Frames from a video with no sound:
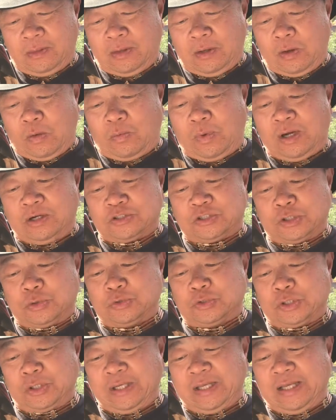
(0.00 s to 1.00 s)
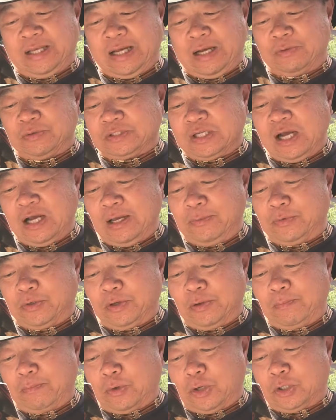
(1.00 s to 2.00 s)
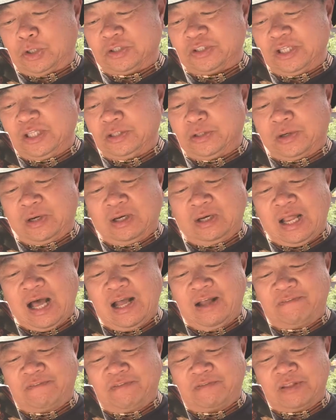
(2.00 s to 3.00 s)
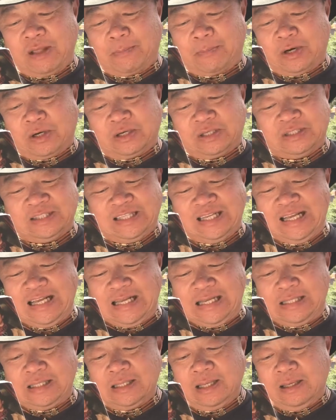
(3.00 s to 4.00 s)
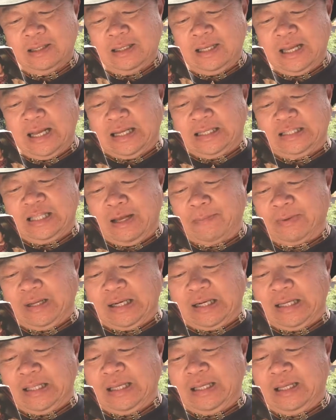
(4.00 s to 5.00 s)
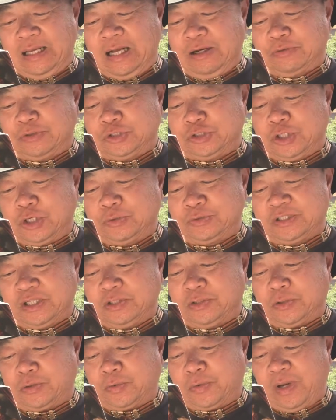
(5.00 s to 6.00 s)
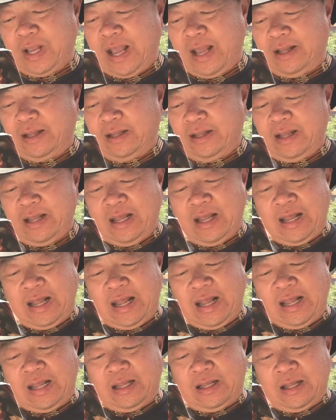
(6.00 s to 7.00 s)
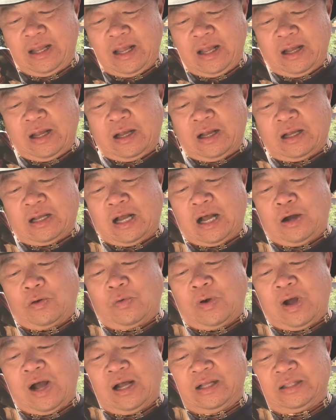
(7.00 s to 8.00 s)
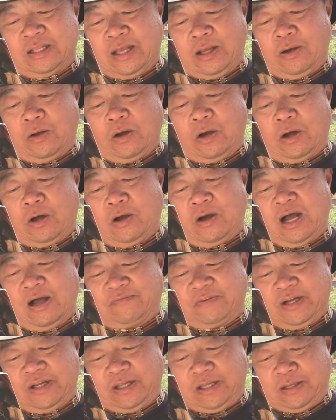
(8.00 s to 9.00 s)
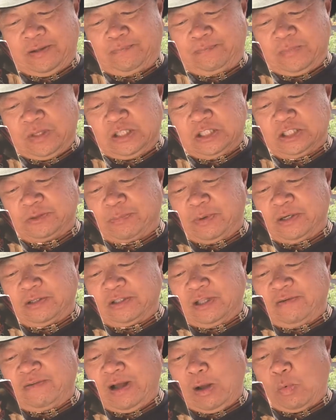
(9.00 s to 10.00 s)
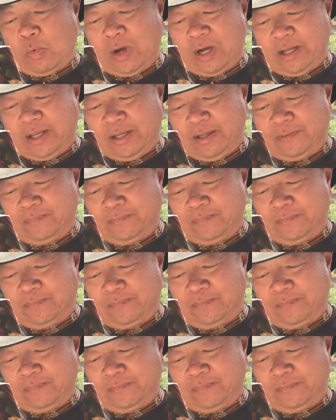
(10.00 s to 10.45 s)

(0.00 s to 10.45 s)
While socially I was unable to immerse into the life of an American teen, academically I was chosen to create a Kawahane o Hawaii, Spirit of Hawaii,